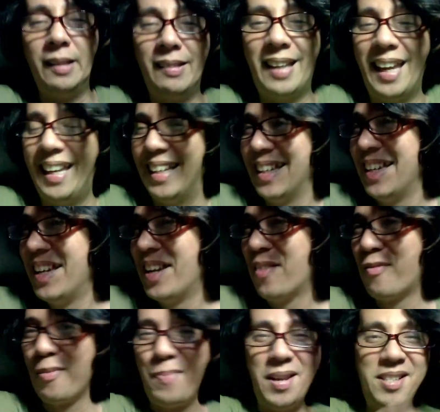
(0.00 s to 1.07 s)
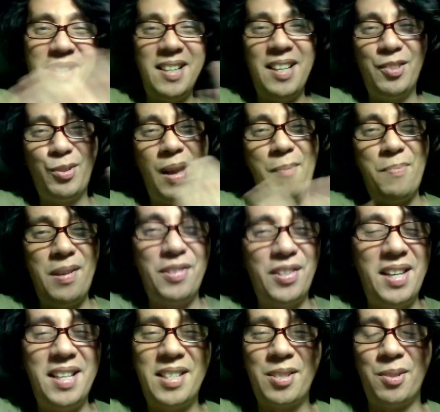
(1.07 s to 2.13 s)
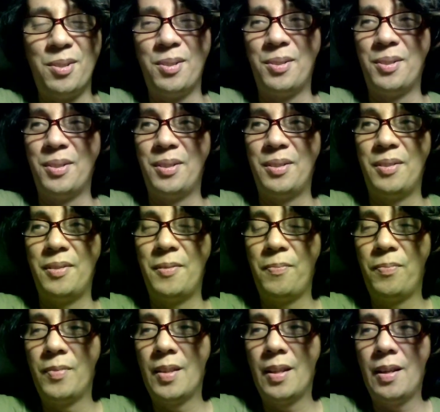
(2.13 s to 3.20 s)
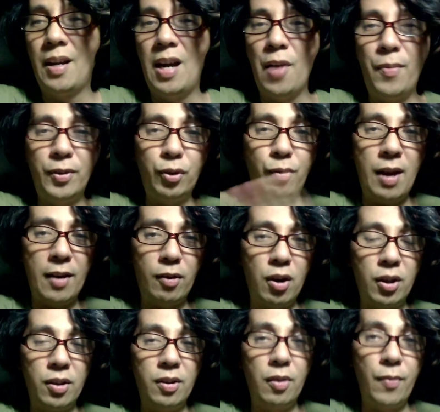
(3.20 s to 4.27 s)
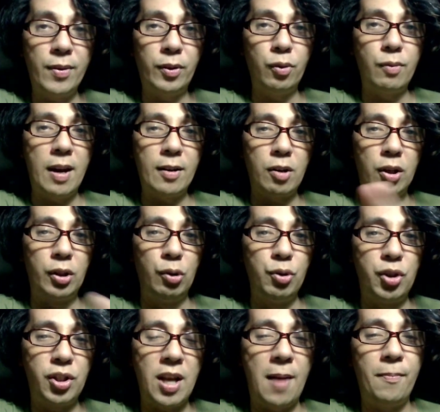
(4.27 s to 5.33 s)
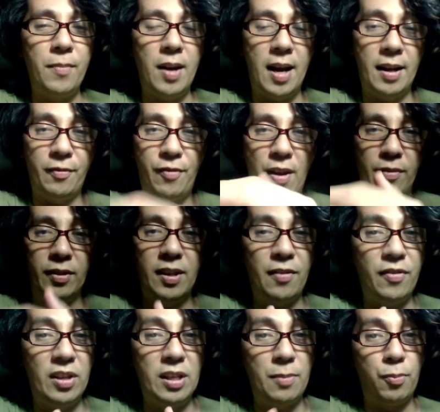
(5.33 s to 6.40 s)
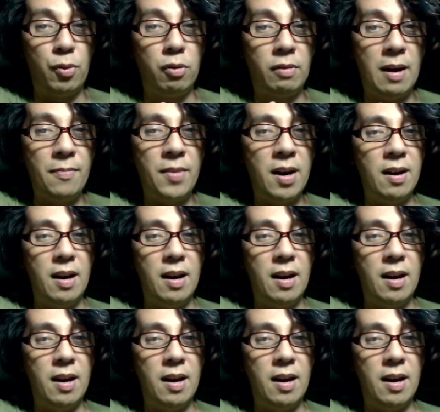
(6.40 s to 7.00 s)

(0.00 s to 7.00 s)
Okay, we're basically into MP3. So I went to Grand Card went to Grant Cardone's shop. I found the affiliate program there.